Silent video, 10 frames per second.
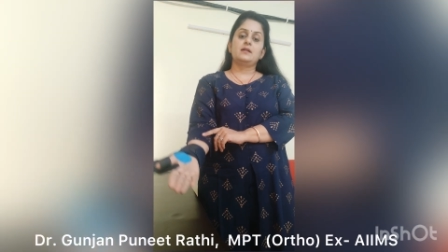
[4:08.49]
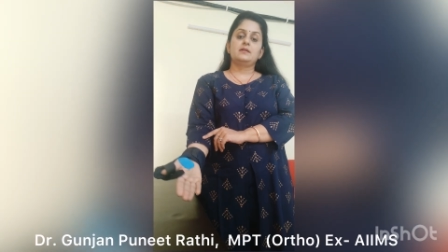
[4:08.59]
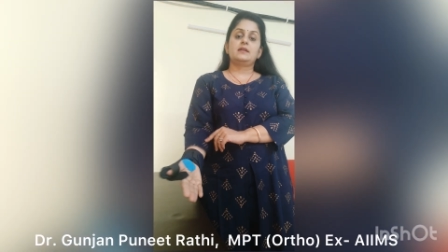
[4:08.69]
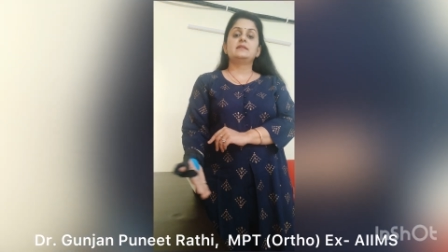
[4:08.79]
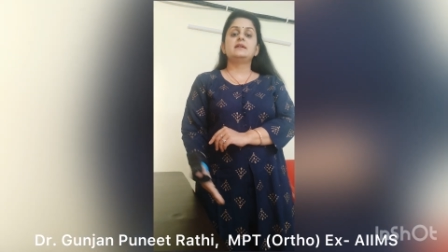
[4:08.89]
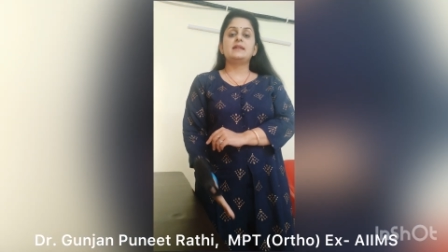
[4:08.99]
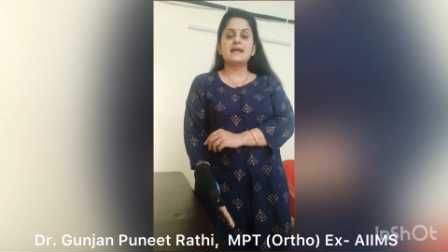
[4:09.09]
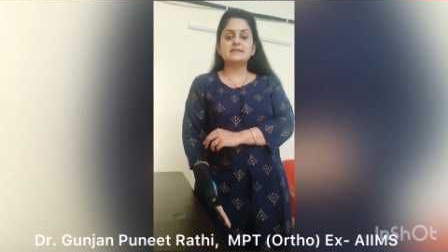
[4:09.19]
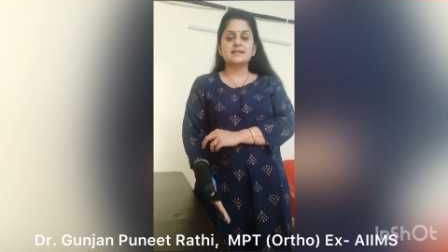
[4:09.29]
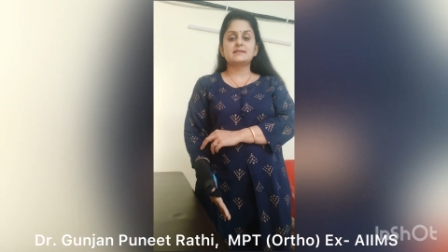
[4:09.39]
Then the
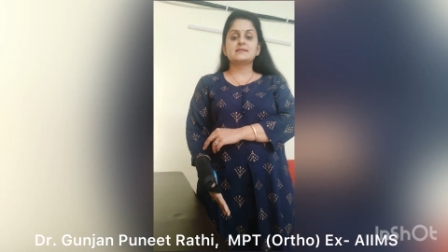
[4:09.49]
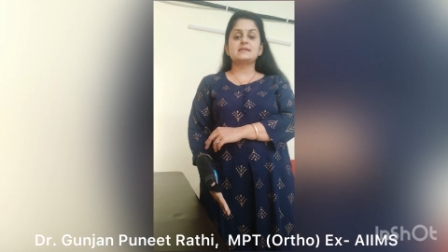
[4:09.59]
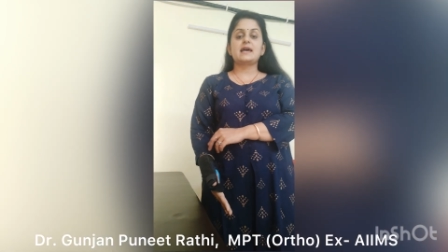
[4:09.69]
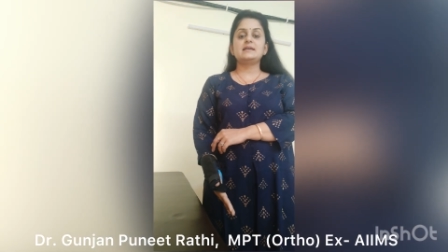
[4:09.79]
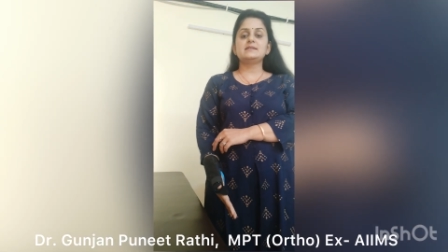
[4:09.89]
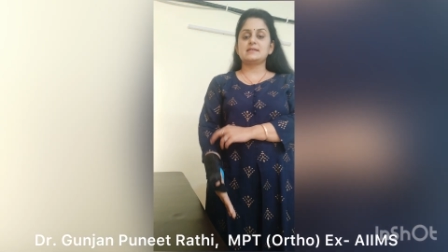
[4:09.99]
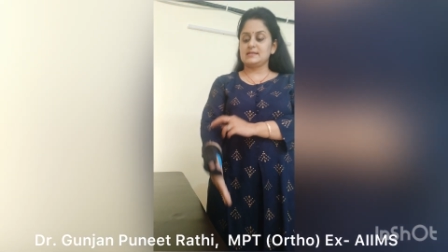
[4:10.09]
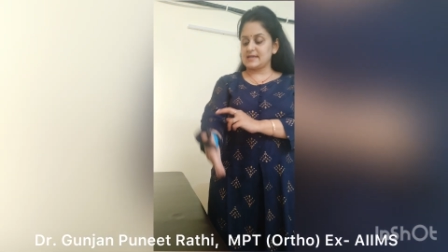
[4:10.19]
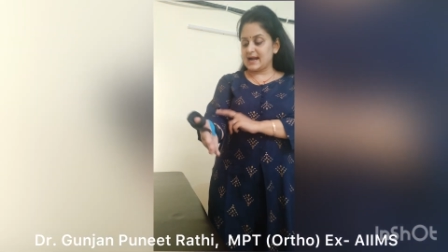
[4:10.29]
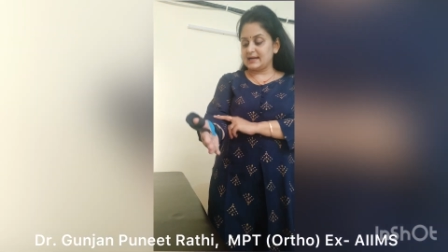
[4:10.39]
next exercise
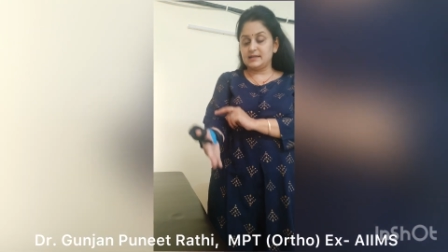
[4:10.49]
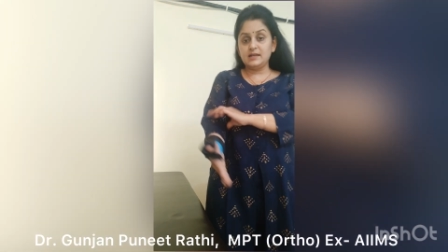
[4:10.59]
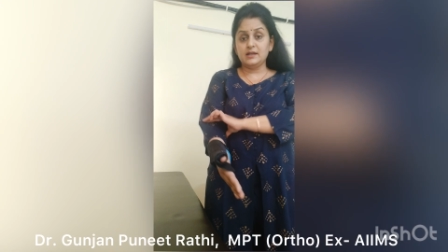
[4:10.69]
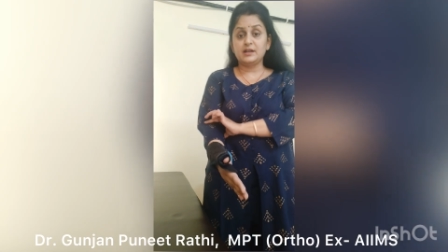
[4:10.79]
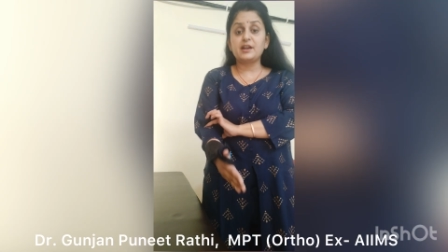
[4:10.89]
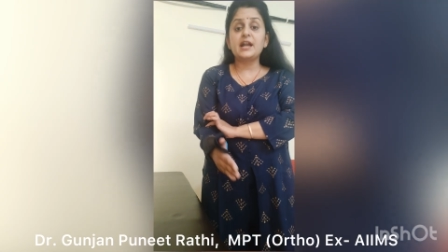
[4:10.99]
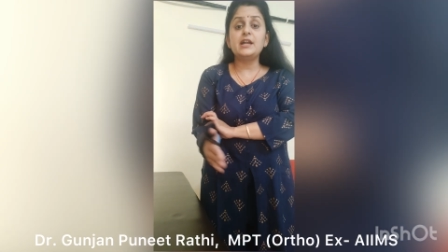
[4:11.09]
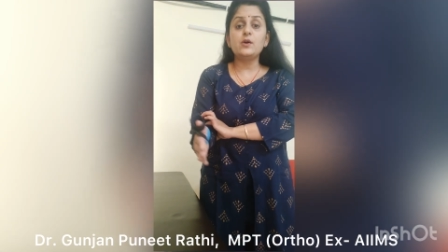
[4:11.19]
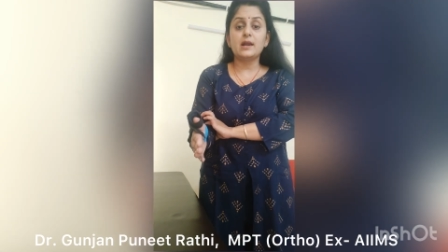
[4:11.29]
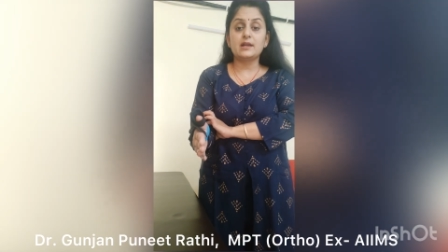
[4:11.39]
is at the
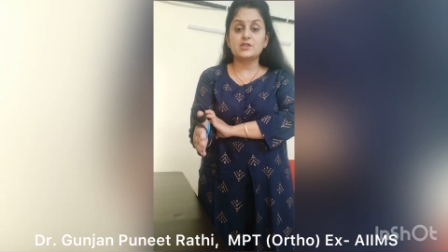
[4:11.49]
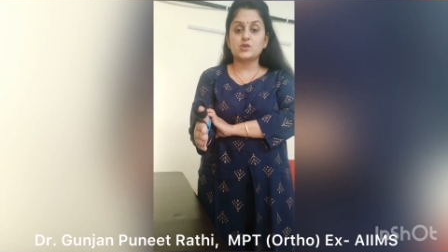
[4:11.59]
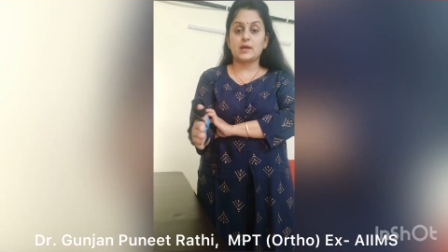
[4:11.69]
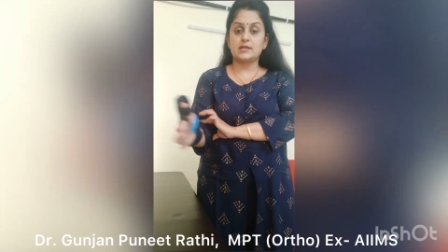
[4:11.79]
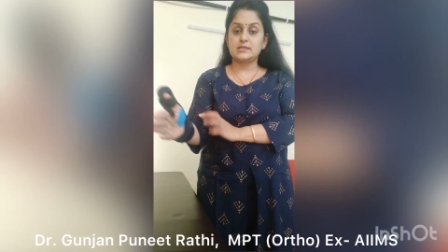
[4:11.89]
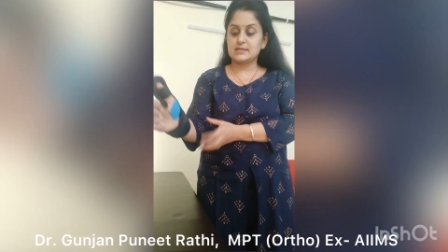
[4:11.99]
radial joints.